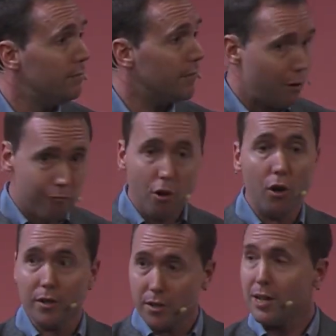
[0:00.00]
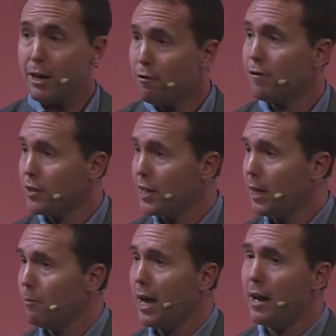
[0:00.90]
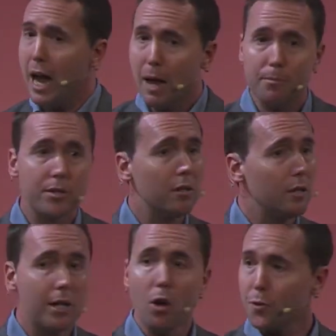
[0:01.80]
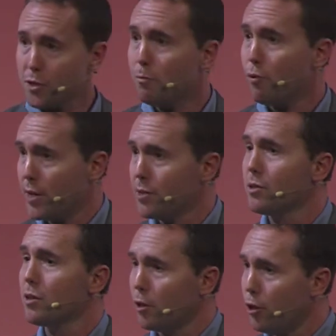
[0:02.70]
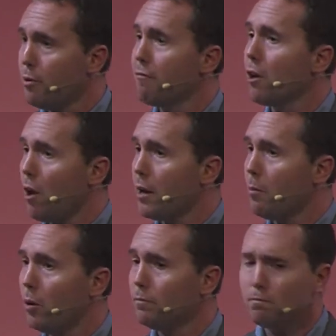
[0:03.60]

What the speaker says: that rock at the center of the team, that absolutely constant presence that could be relied upon.